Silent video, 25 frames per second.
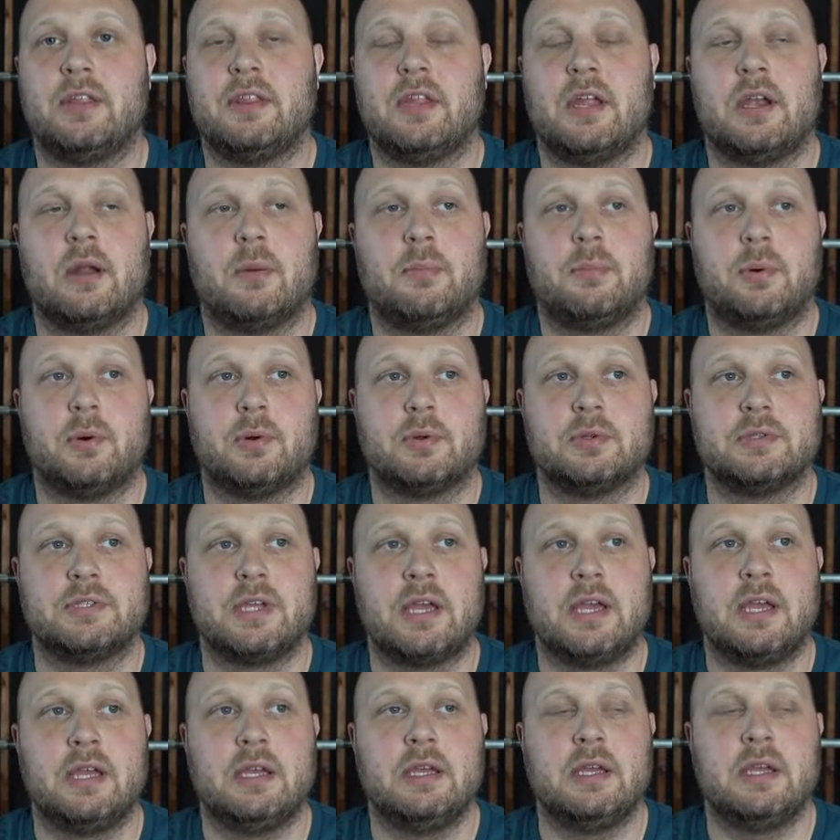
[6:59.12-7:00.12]
and then a pull
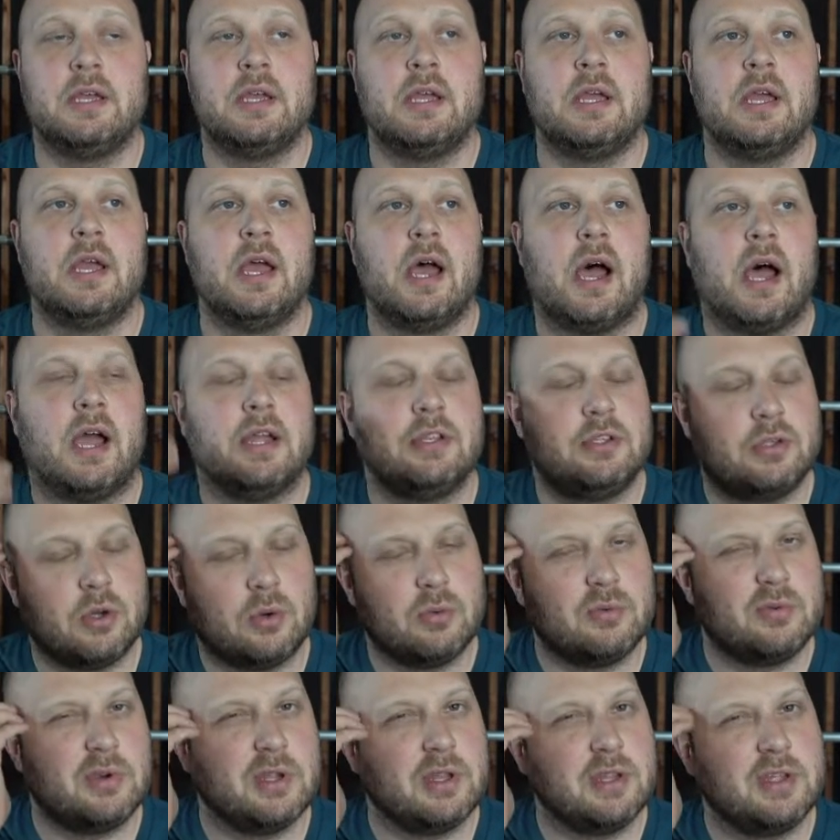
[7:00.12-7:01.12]
day, I
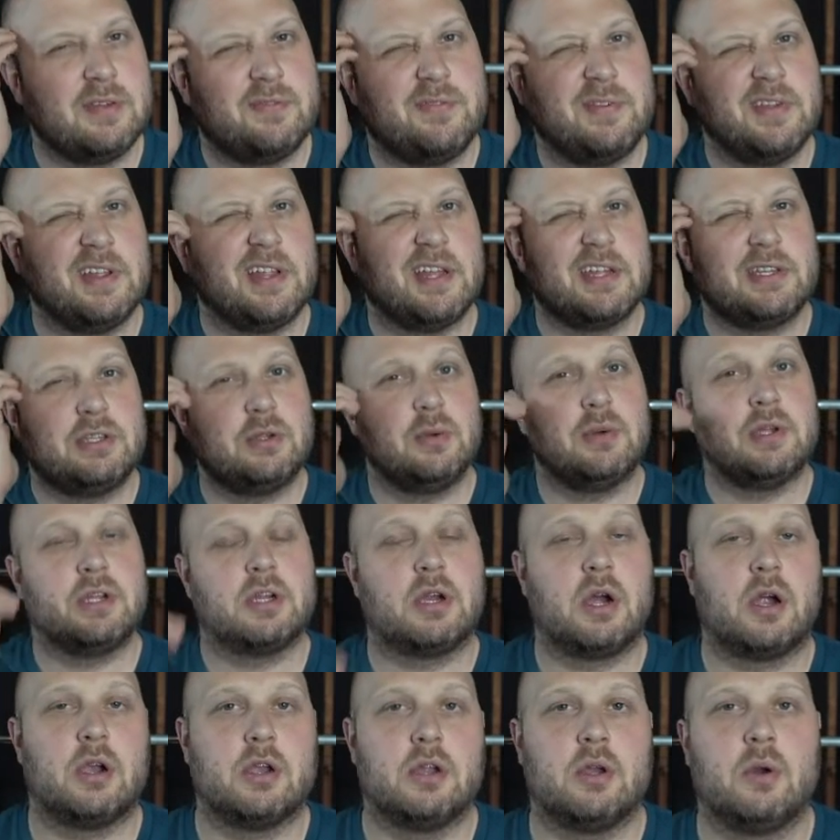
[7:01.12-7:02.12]
don't really feel like doing
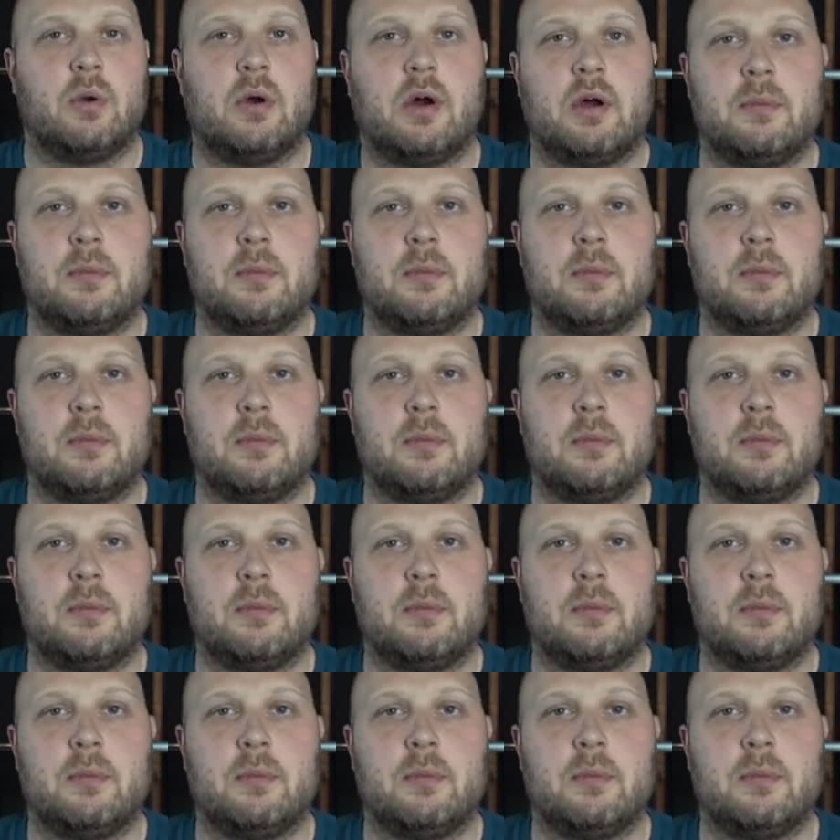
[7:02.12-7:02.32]
cardio